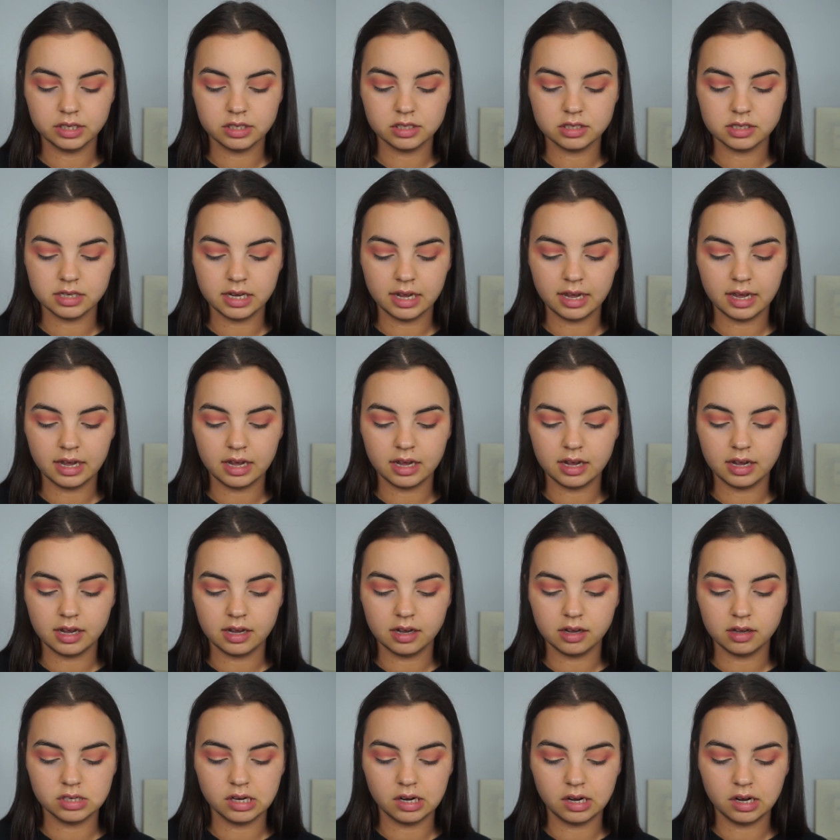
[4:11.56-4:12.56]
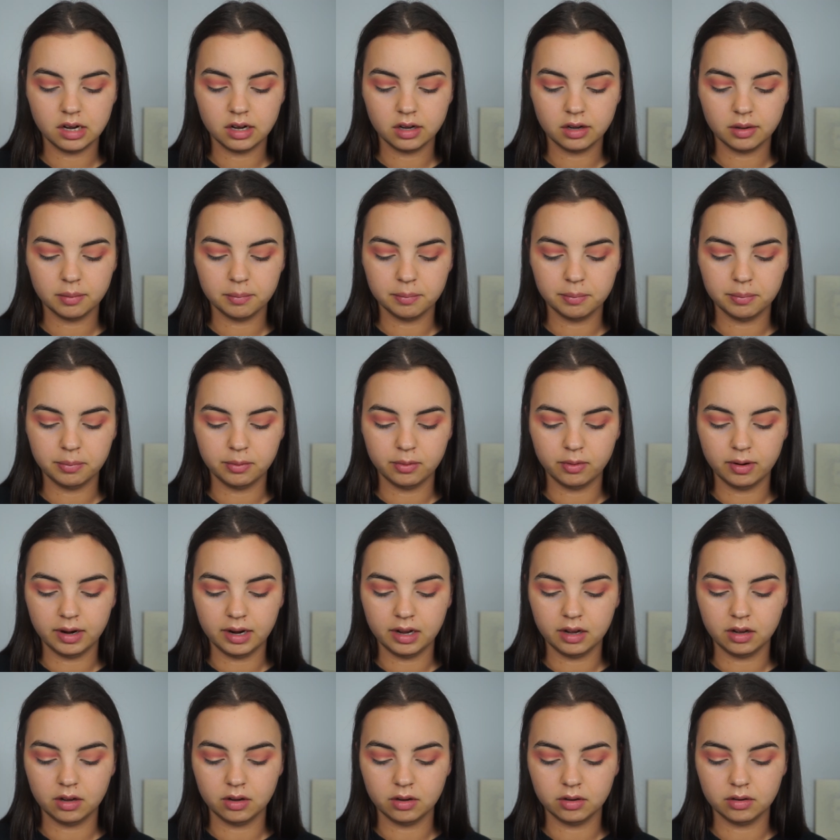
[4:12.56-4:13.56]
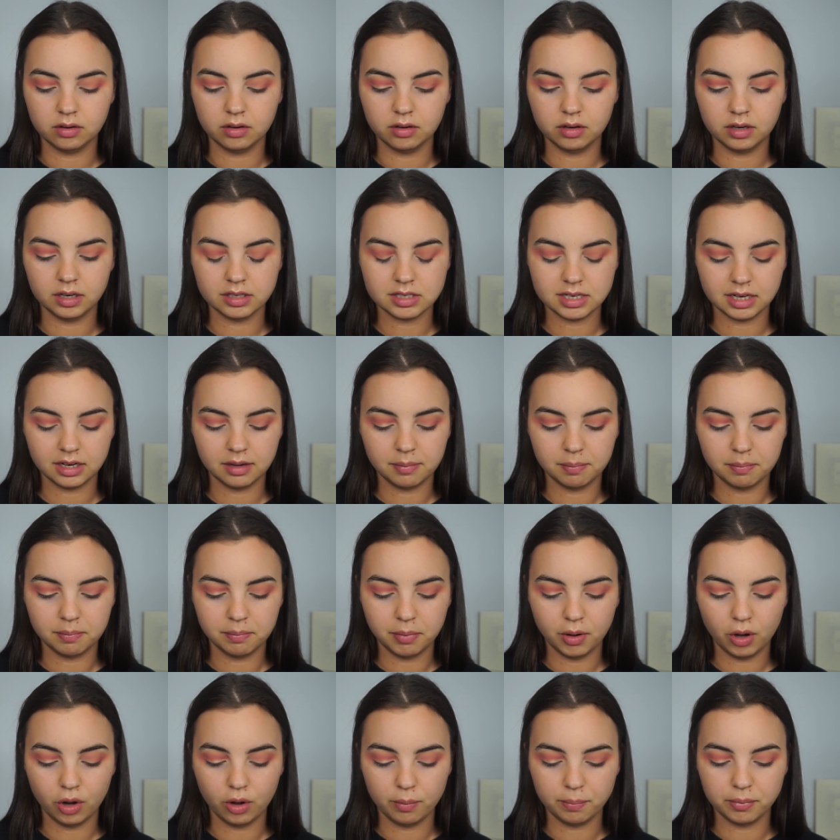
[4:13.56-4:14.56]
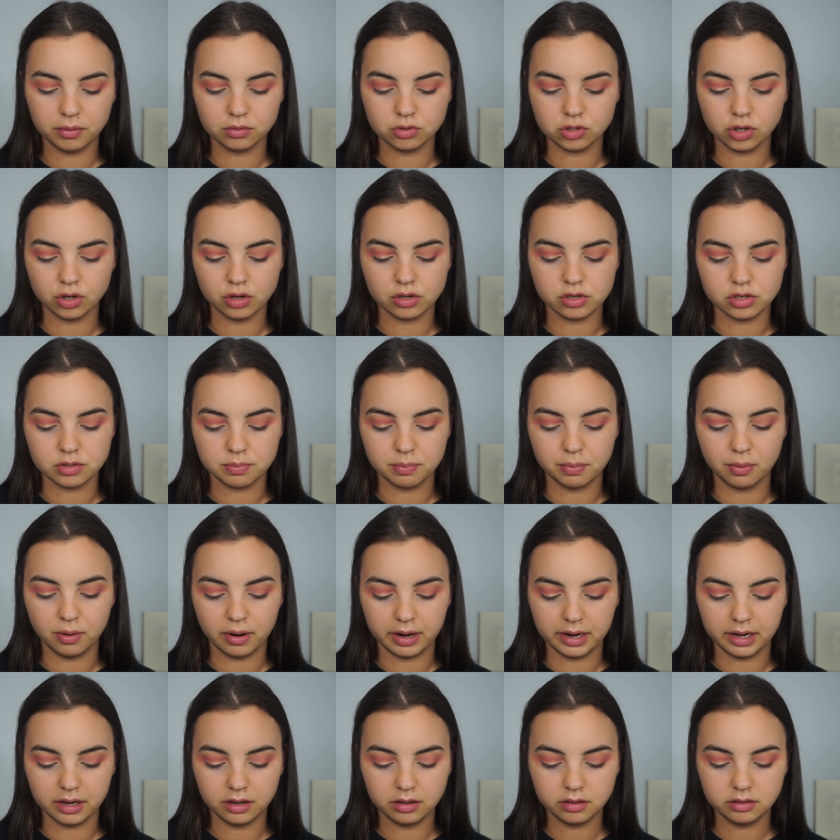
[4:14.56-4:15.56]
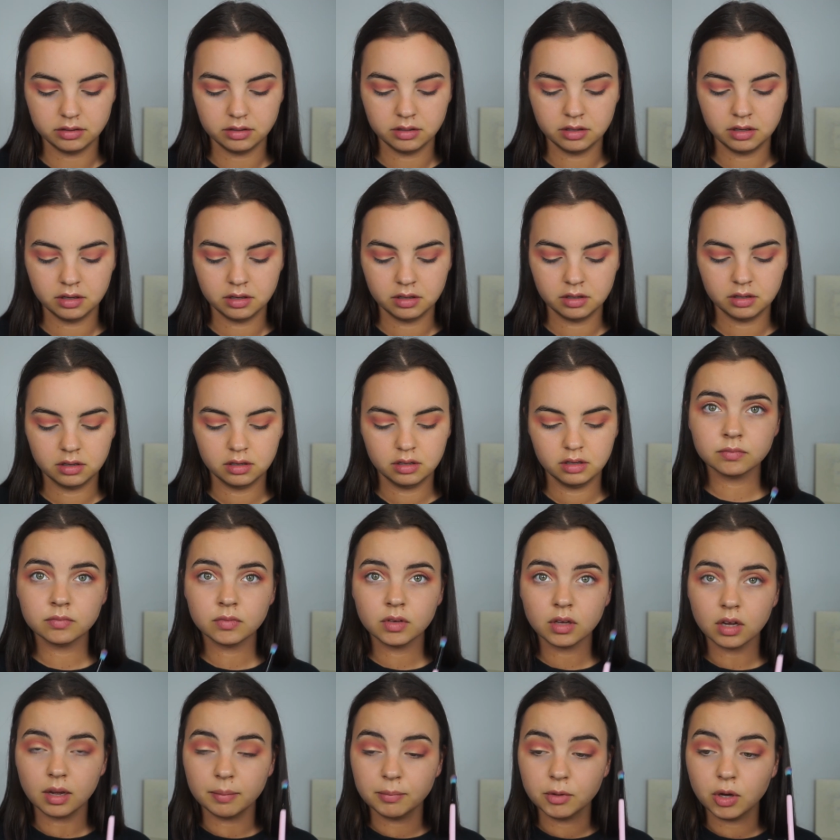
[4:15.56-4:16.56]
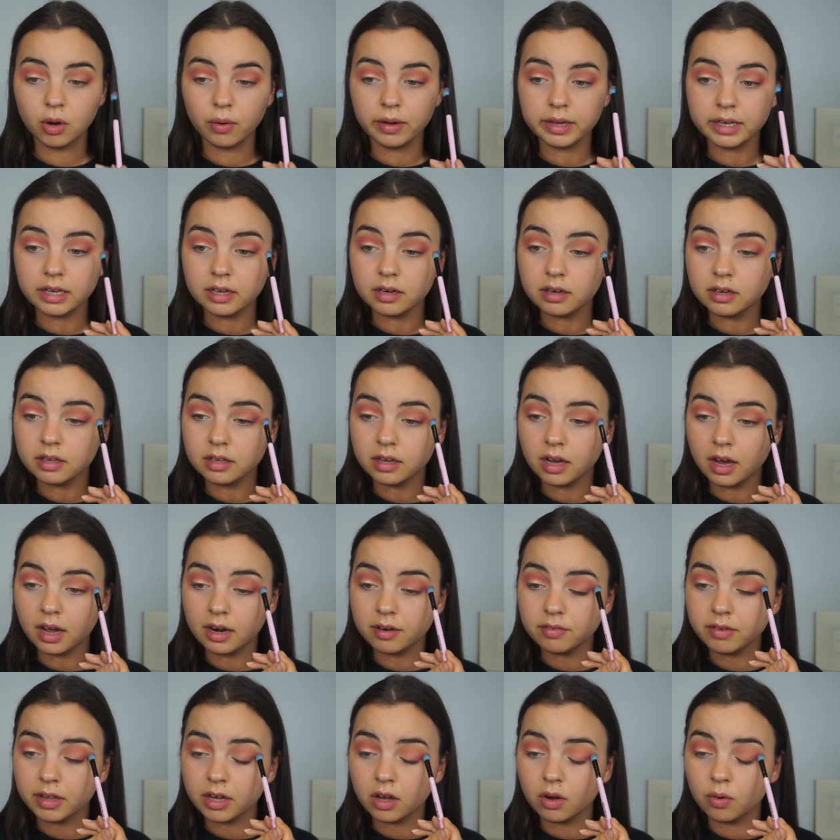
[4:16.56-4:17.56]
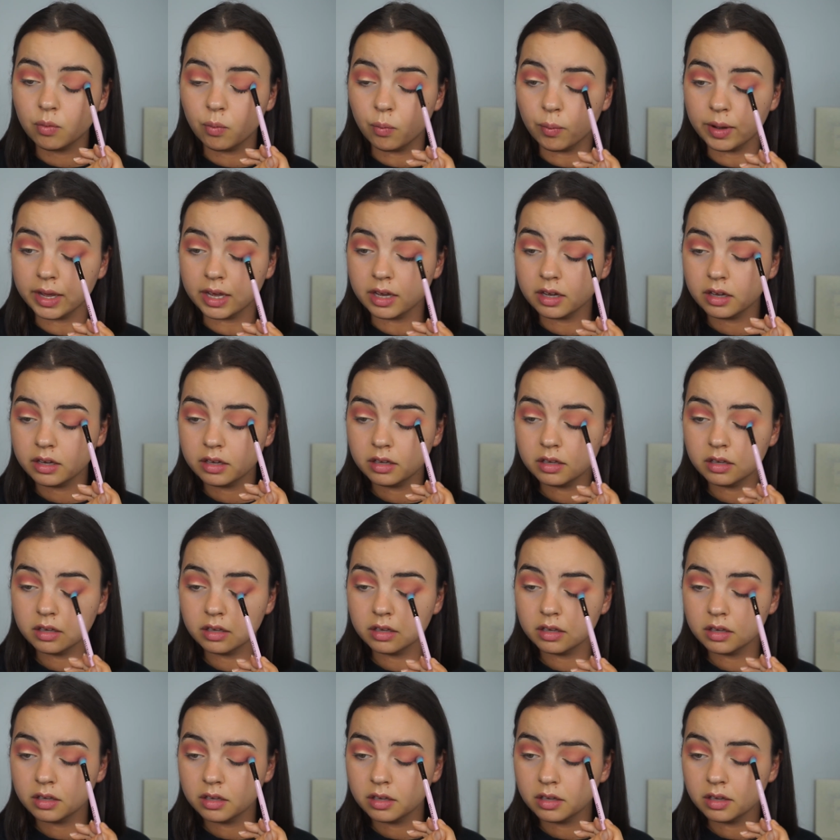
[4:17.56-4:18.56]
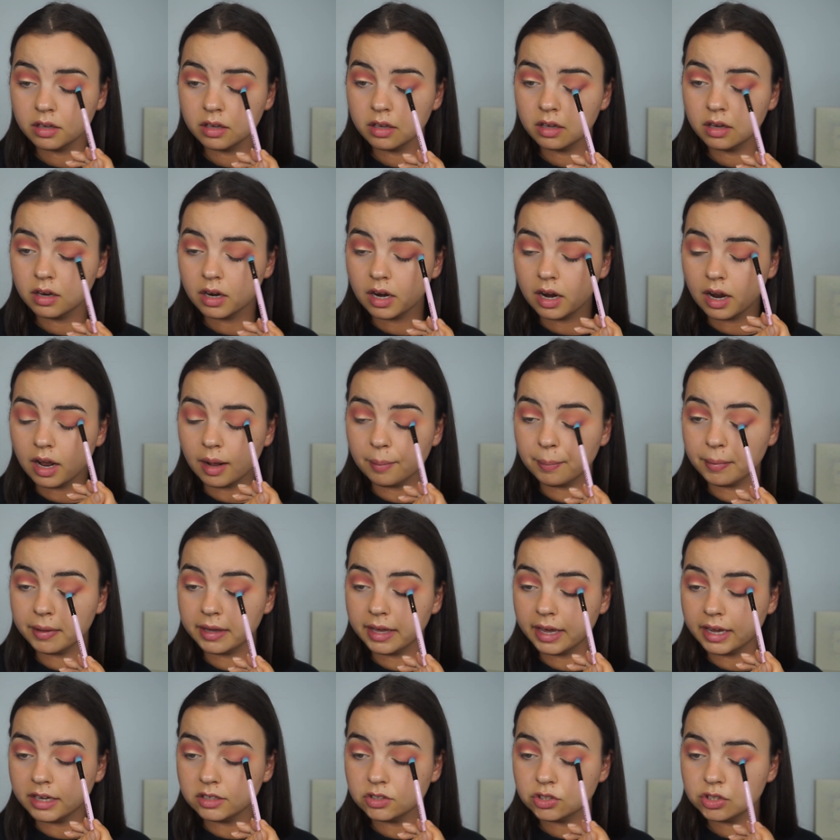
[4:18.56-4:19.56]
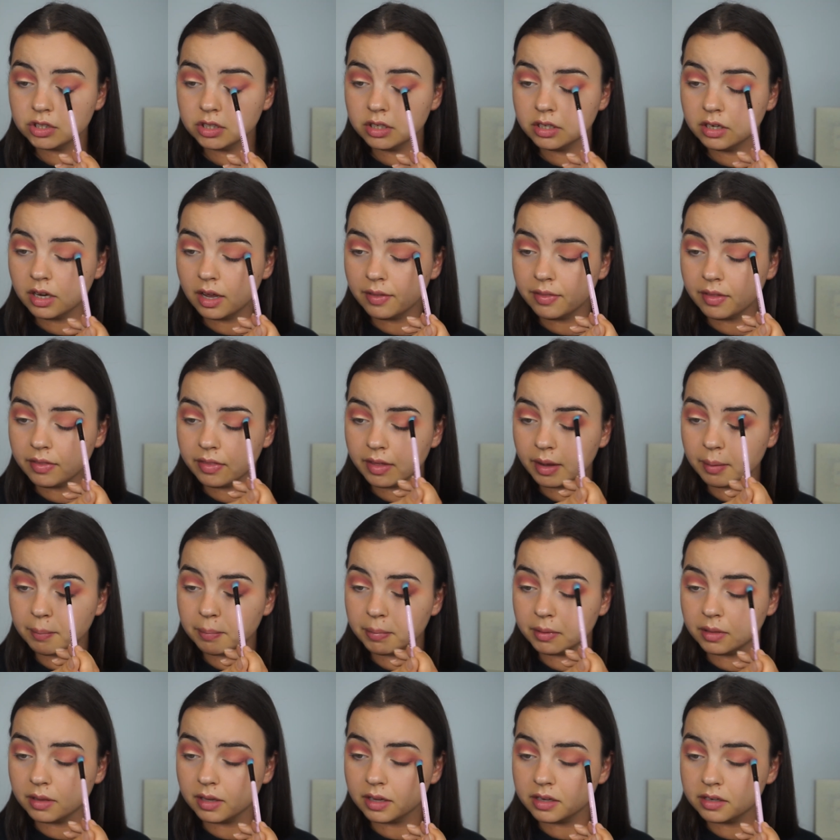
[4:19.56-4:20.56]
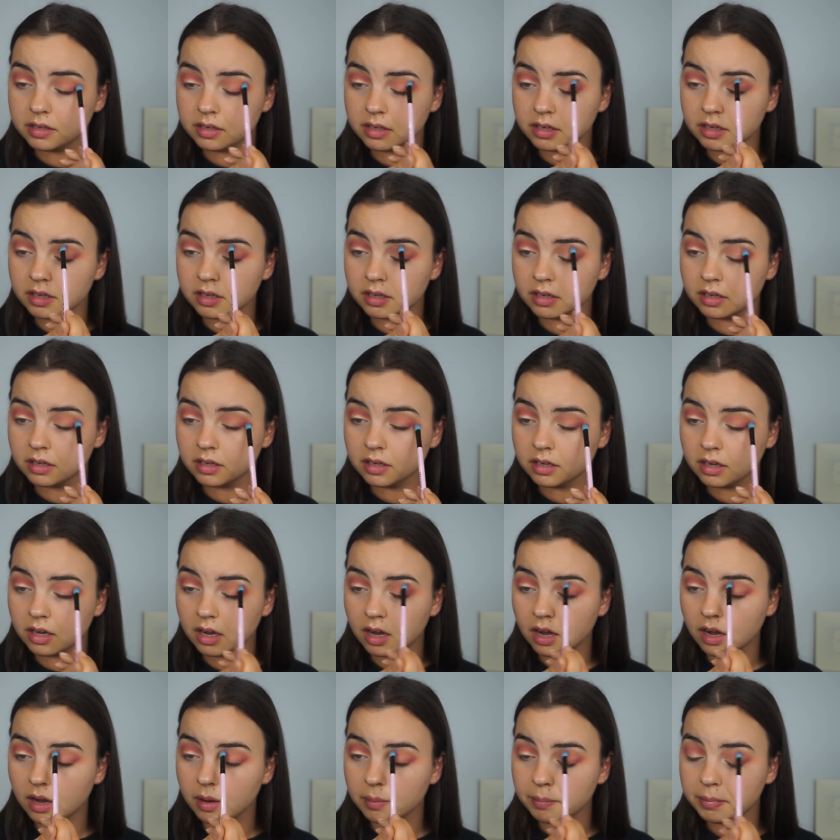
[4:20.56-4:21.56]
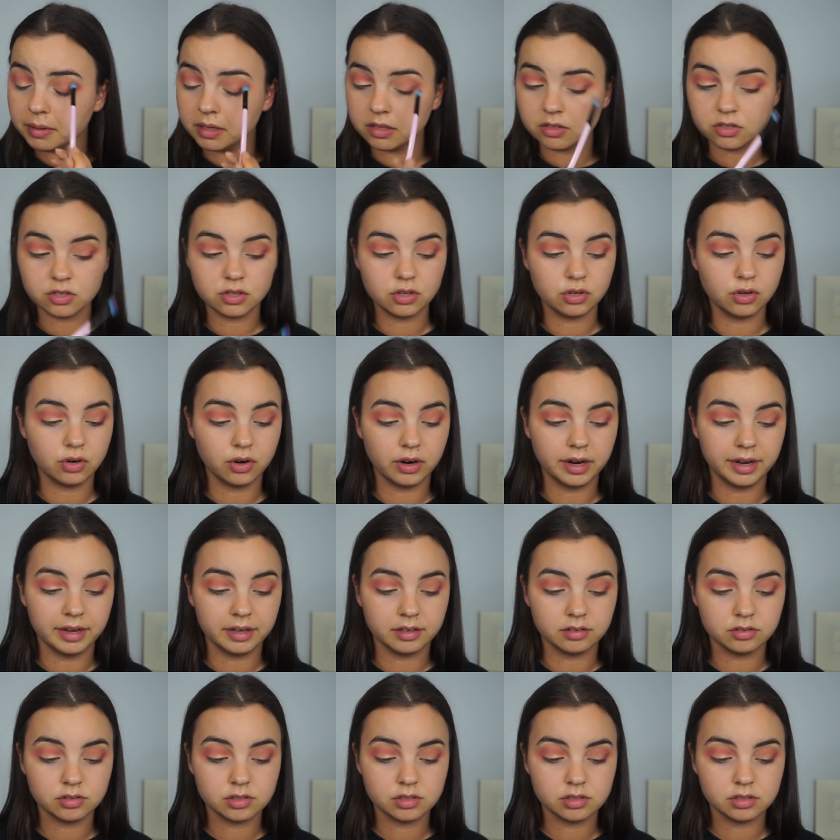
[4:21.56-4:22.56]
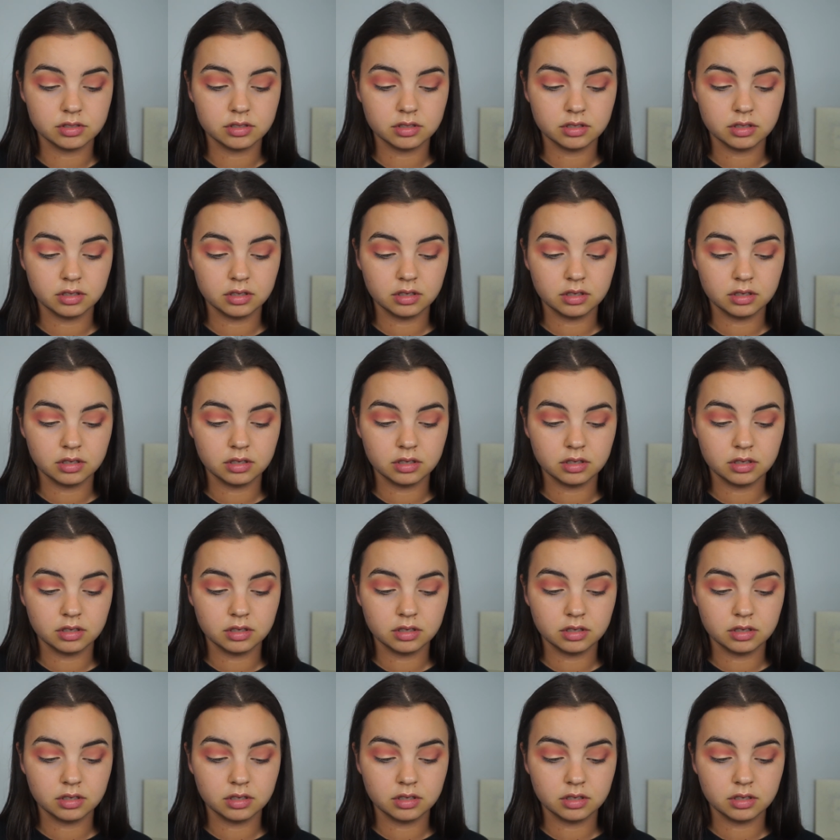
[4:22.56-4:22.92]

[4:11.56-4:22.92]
is a dark brown, it's like a purple toned brown. I'm going in kind of like a wing application and then like blending it up into the crease.